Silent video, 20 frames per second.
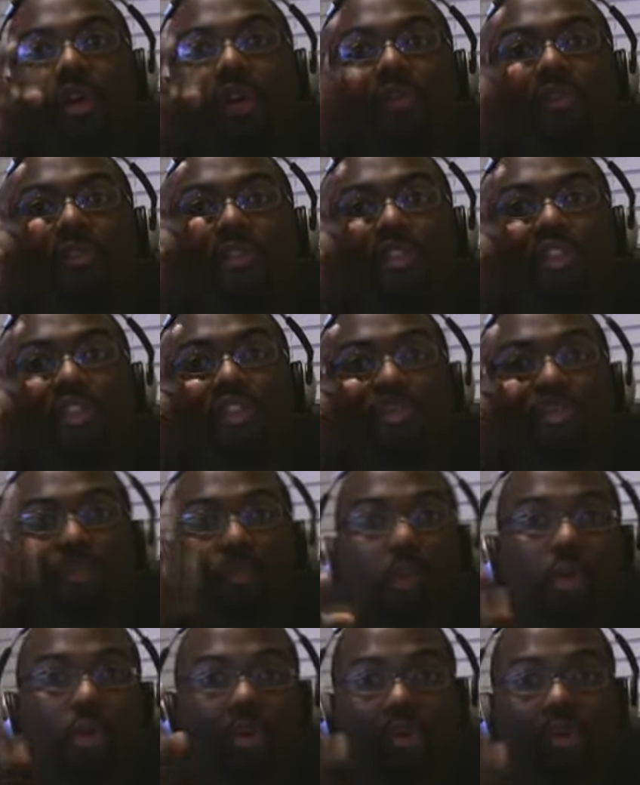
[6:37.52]
of the
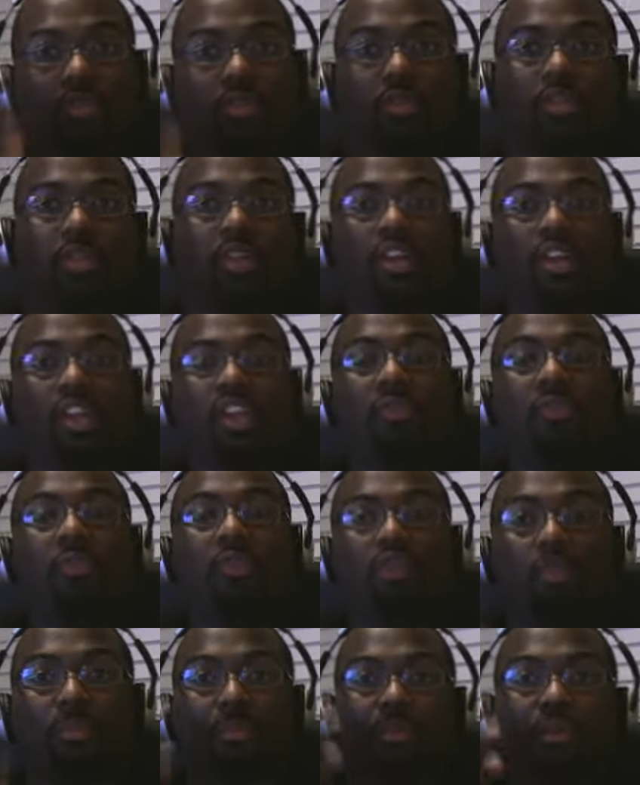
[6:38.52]
sport." He's
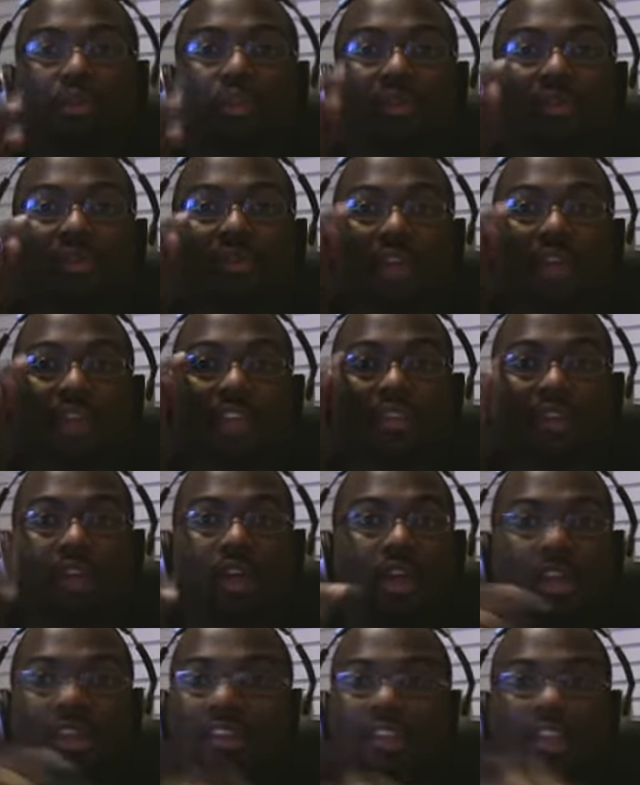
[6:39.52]
supposed to put the fights
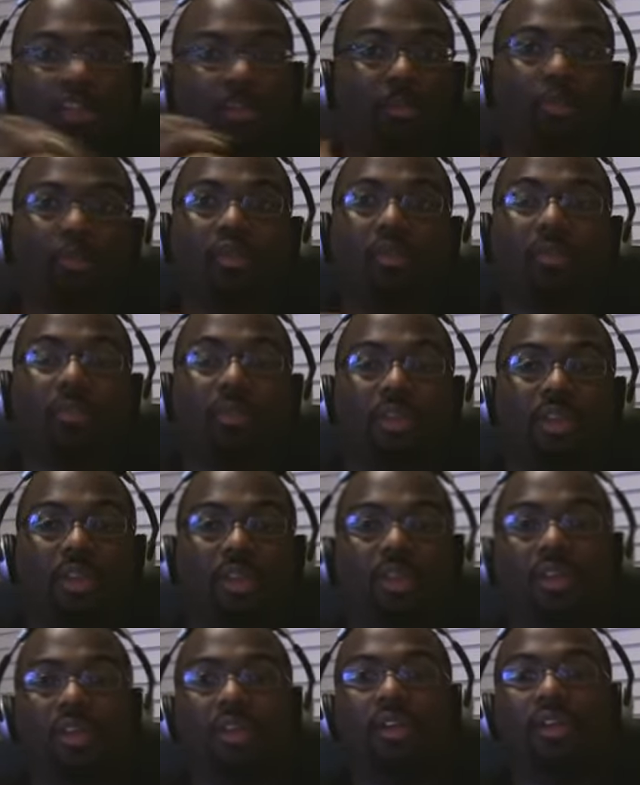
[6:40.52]
on. He's not supposed to
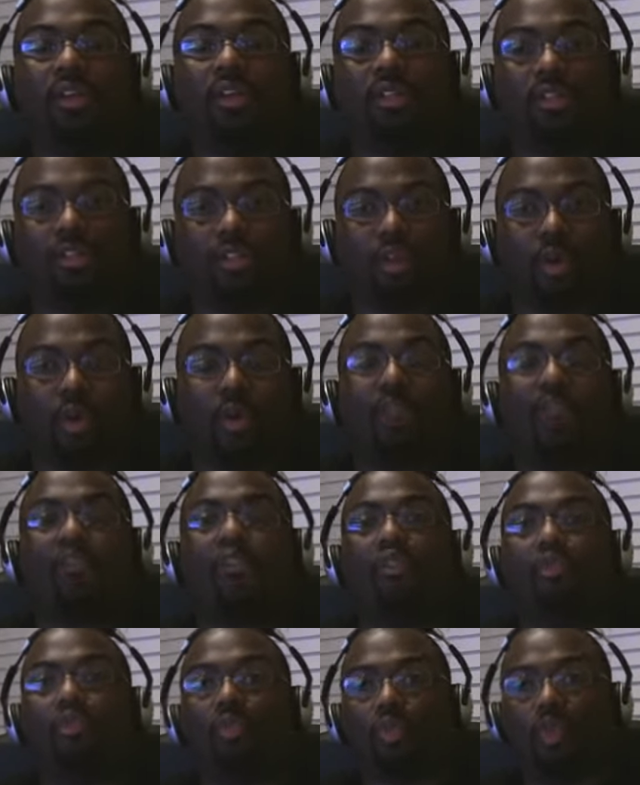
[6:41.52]
be, if
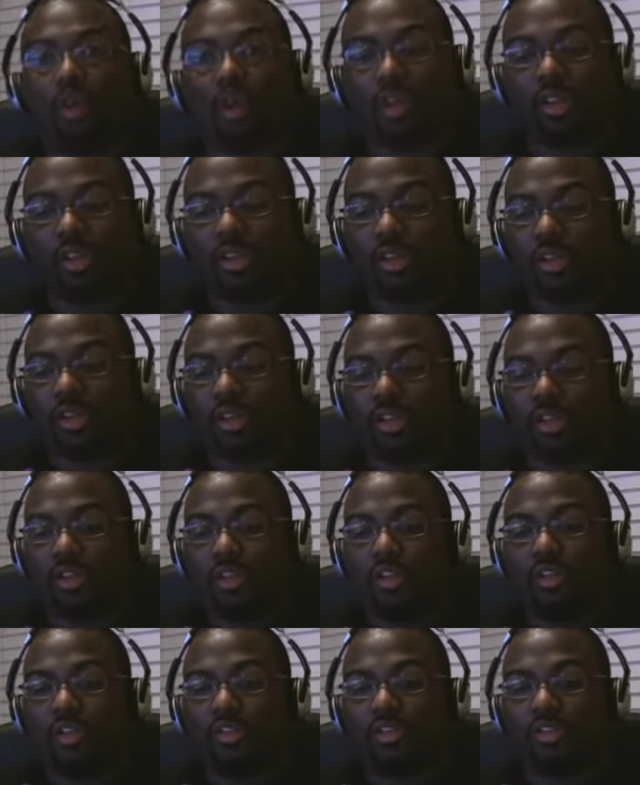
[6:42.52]
you want
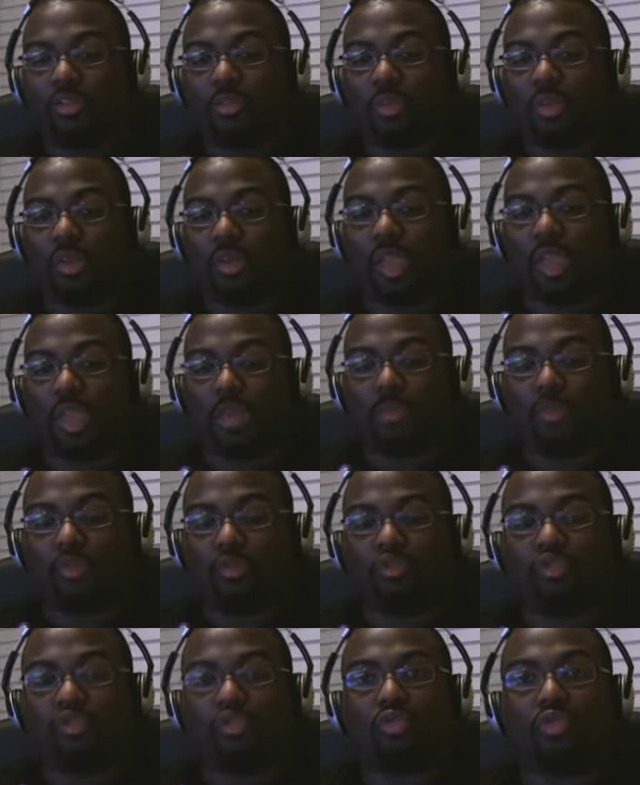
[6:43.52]
to be
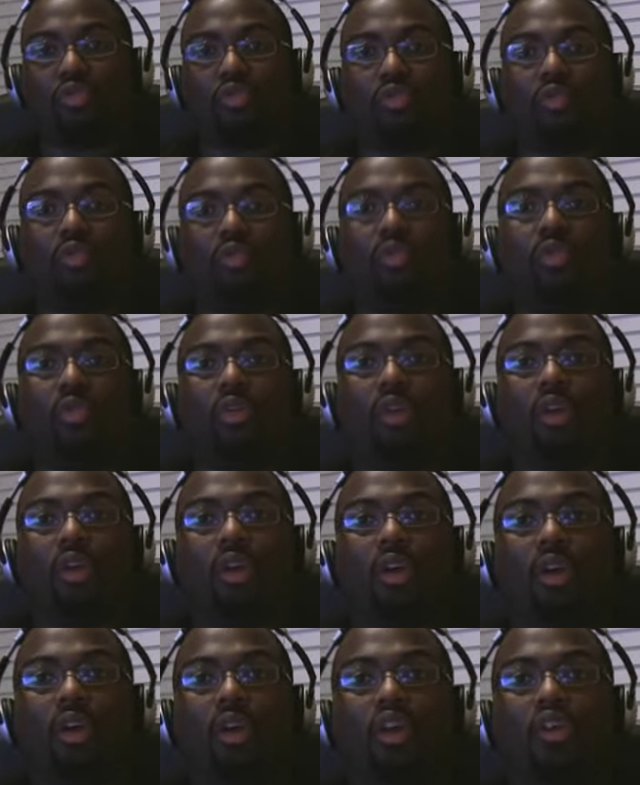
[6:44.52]
able to
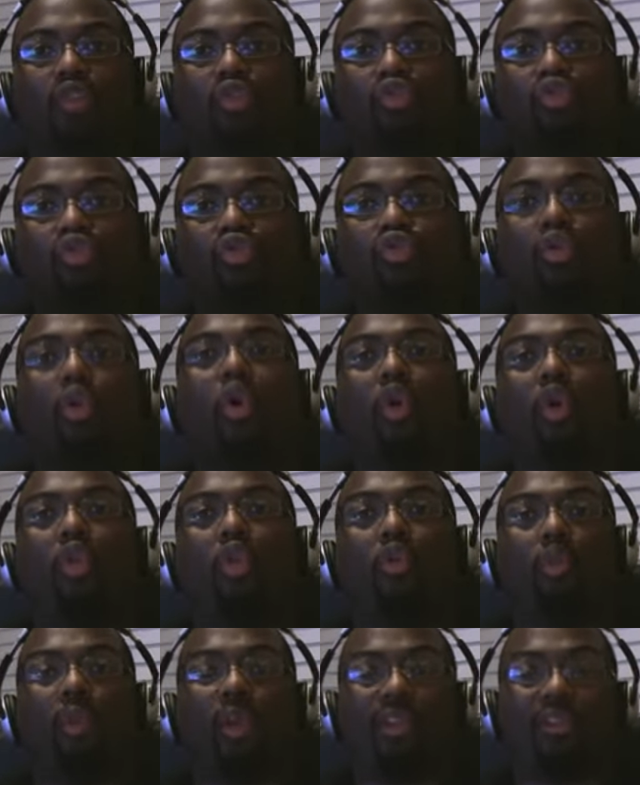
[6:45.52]
control
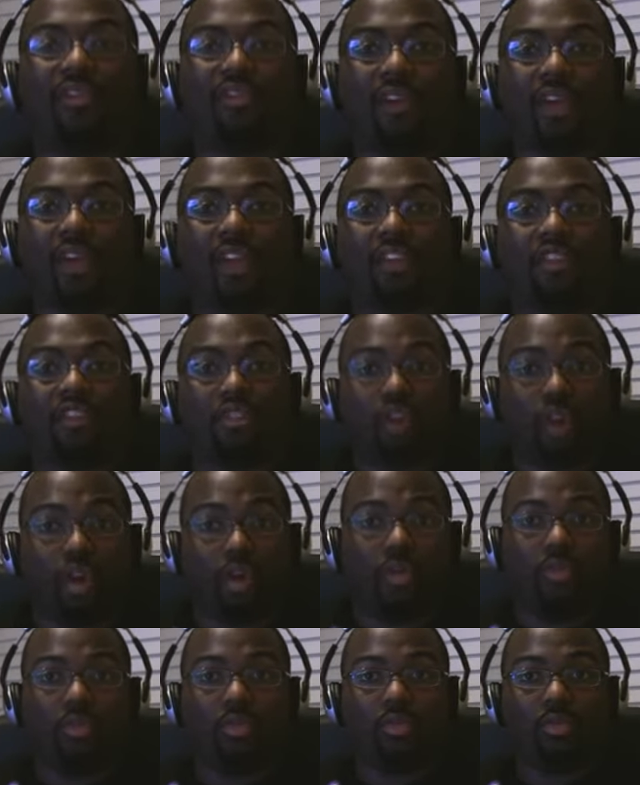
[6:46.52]
the way fights
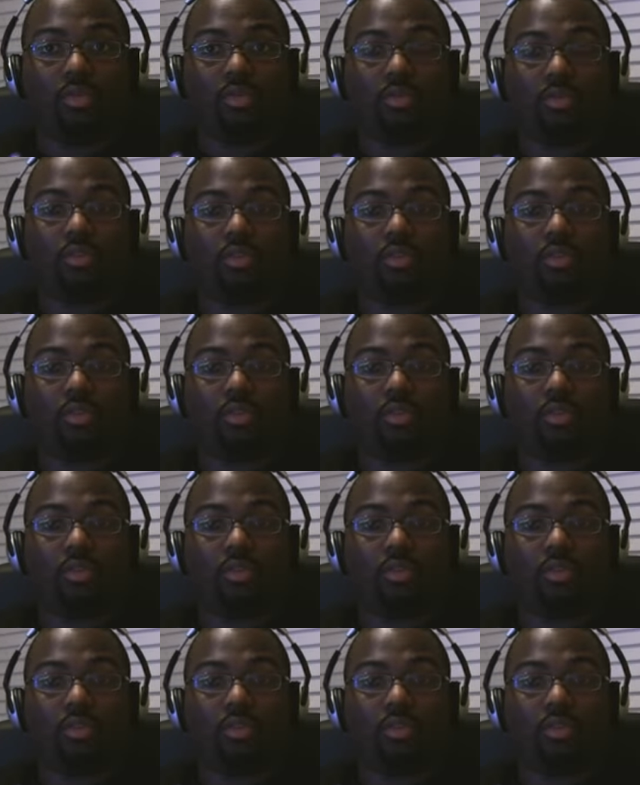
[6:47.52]
go,